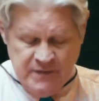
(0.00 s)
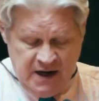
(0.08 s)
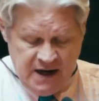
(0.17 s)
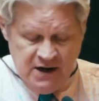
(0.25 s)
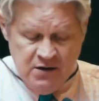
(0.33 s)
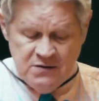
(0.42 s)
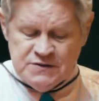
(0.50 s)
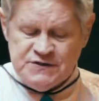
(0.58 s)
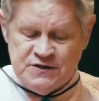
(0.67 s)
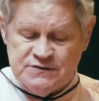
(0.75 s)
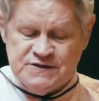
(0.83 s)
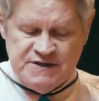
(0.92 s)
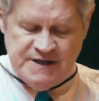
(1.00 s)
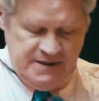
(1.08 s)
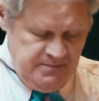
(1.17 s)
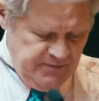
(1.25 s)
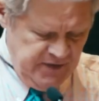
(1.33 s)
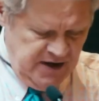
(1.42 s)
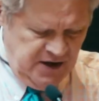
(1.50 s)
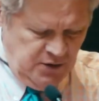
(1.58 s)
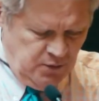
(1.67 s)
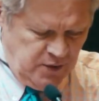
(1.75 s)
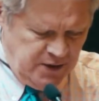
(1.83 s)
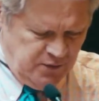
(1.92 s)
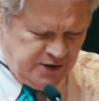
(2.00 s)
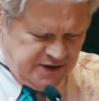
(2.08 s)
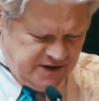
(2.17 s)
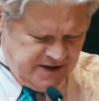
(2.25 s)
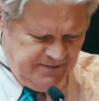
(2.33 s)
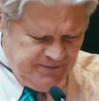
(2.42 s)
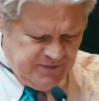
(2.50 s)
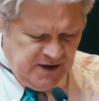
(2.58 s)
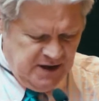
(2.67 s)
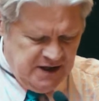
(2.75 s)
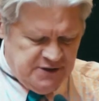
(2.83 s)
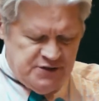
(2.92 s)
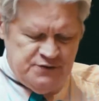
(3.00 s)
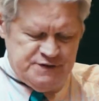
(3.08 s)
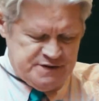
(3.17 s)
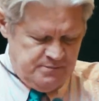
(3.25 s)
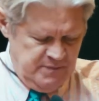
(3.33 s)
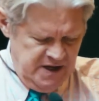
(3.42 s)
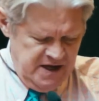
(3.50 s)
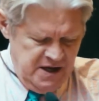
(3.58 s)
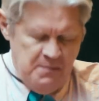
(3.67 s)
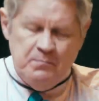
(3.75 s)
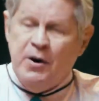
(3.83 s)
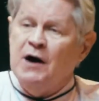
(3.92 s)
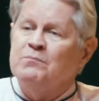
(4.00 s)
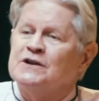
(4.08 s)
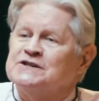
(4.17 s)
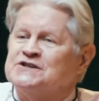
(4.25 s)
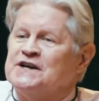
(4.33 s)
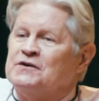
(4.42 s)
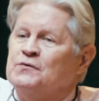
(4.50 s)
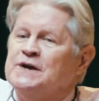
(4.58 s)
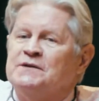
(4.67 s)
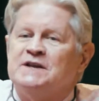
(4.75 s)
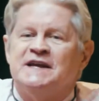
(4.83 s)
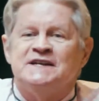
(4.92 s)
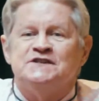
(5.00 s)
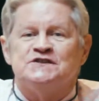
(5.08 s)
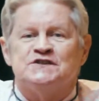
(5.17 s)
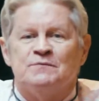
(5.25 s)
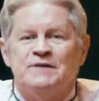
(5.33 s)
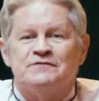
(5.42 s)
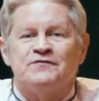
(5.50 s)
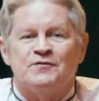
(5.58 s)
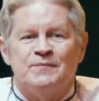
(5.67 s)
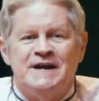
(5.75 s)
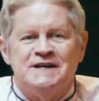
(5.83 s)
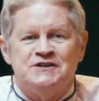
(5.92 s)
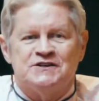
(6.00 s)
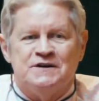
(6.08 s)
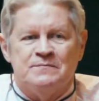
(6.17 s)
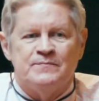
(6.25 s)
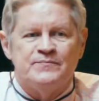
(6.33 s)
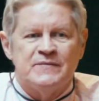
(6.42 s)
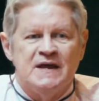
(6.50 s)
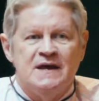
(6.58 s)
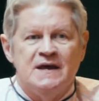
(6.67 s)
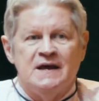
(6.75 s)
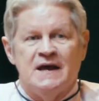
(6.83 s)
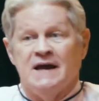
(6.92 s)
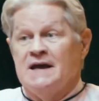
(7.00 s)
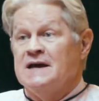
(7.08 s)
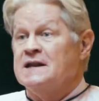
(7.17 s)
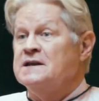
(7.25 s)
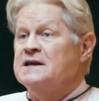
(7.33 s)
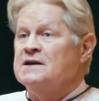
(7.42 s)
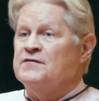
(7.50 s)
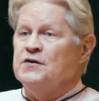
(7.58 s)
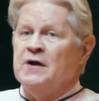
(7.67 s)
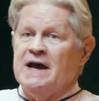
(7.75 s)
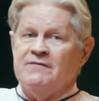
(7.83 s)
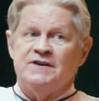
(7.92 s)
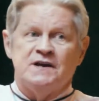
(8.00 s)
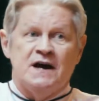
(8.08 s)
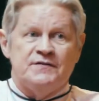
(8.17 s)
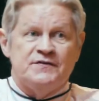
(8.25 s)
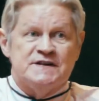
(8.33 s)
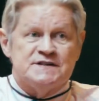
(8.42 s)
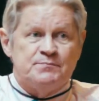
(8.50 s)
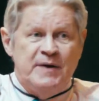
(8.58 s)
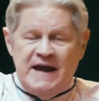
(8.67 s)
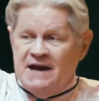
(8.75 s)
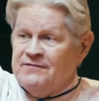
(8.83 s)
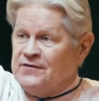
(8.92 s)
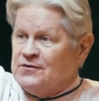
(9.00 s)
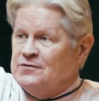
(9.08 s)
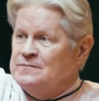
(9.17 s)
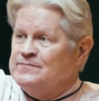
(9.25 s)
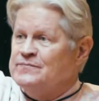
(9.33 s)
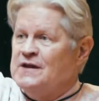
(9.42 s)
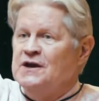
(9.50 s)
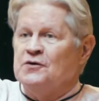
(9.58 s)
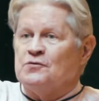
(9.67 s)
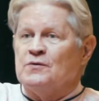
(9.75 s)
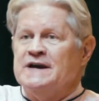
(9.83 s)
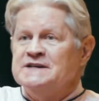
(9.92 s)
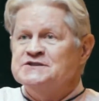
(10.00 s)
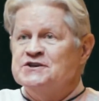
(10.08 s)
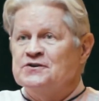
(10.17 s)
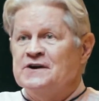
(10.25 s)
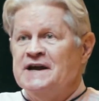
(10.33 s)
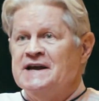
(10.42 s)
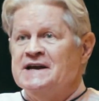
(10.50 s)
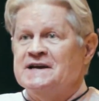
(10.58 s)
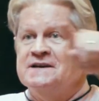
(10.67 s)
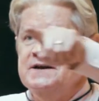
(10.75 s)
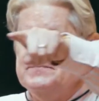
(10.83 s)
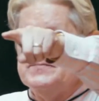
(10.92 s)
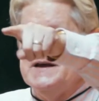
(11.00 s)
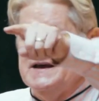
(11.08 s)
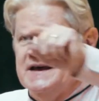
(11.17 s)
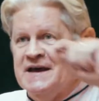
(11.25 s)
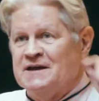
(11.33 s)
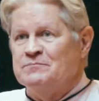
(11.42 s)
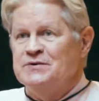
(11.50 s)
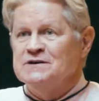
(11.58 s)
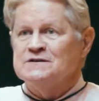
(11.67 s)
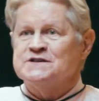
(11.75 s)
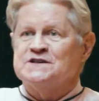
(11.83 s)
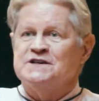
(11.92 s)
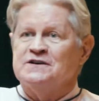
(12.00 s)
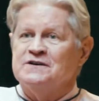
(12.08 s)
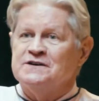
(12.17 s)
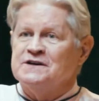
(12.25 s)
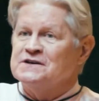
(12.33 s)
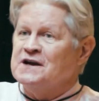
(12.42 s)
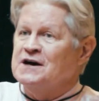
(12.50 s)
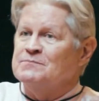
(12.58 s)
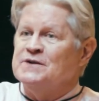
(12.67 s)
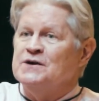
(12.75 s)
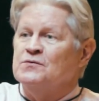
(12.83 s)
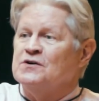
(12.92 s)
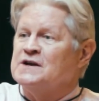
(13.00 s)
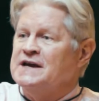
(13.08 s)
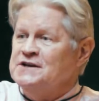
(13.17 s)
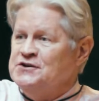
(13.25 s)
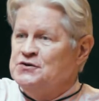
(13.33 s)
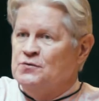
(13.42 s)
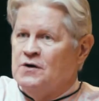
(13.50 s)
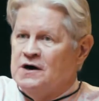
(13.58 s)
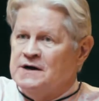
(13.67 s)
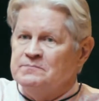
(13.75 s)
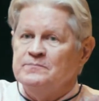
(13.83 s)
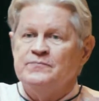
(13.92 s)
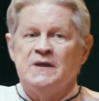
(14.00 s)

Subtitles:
I also said we would do some publishing. We'd get you some information. And if you haven't got this PAFR, raise your hand, and Bill Steeren and company will get you one.